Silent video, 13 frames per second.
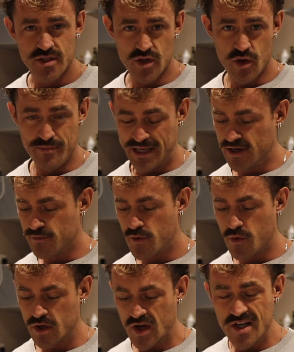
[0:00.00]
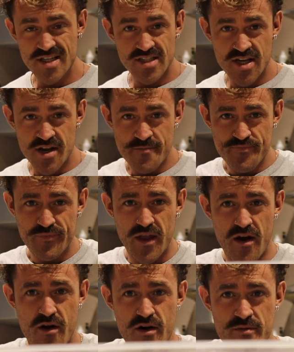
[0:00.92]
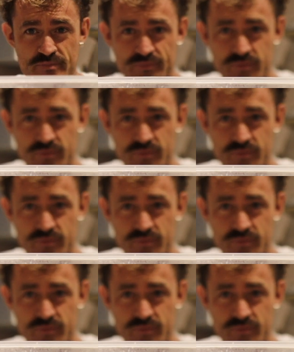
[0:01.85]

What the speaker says: So meal number 1, guys, are